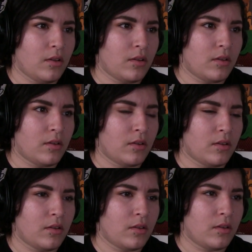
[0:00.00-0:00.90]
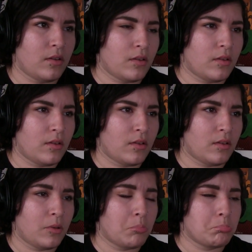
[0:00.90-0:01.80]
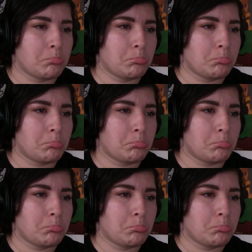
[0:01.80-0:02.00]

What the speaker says: No one is speaking in this clip.